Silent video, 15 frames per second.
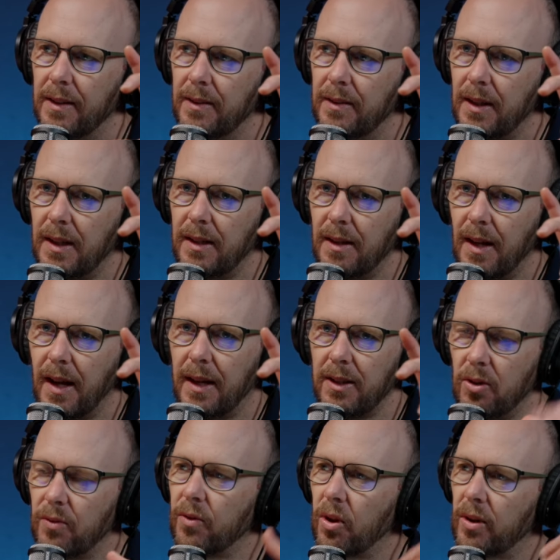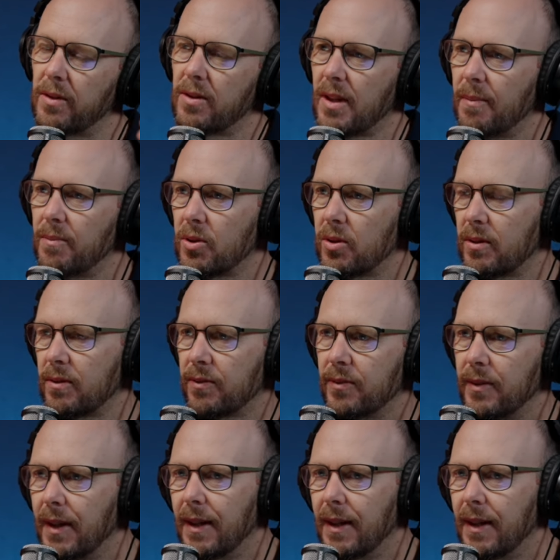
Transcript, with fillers: then uh, you've got some sort of